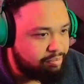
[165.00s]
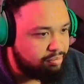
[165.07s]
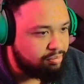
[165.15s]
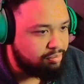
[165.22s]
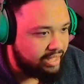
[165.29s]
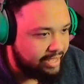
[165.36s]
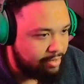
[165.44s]

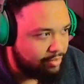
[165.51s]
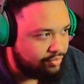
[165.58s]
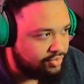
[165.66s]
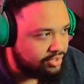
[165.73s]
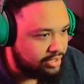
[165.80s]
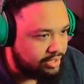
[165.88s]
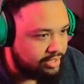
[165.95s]
play with the
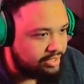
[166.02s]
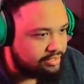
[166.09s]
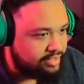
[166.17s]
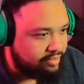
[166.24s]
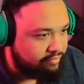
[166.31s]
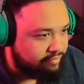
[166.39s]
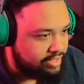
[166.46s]
guns
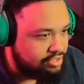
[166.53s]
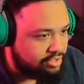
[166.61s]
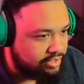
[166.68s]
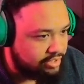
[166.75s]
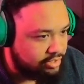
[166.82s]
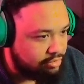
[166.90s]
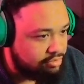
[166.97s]
and
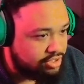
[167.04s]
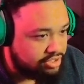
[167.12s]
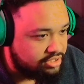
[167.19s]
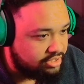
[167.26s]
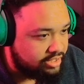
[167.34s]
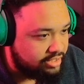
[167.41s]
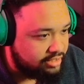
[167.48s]
eventually you'll
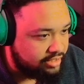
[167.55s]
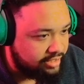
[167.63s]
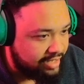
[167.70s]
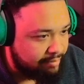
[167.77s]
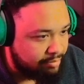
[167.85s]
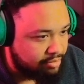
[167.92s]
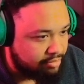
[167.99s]
just get the
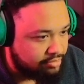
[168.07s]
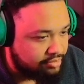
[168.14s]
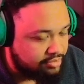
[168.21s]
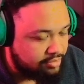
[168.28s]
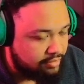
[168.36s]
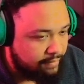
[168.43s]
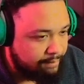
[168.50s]
camos
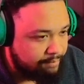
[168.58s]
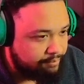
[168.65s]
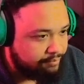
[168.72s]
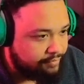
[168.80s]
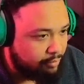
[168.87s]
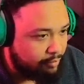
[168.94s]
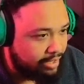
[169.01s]

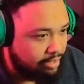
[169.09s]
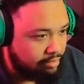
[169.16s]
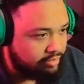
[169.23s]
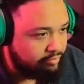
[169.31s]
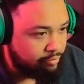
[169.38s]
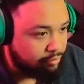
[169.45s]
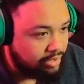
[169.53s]
without
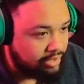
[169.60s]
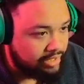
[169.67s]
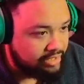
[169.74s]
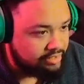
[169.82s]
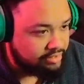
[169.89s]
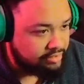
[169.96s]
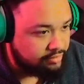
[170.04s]
even
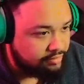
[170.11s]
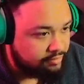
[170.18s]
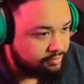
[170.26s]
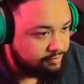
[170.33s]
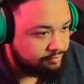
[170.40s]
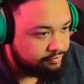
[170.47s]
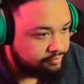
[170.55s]
realizing it.
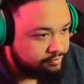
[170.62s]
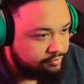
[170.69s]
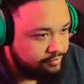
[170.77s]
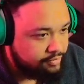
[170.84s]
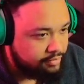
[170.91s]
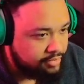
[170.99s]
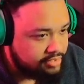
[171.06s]

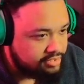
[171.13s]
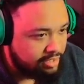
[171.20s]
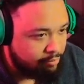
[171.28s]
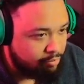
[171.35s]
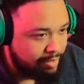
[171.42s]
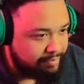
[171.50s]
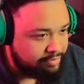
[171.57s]
Some
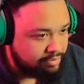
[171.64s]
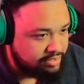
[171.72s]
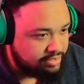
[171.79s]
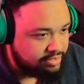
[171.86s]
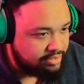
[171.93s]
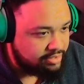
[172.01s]
weapons will take longer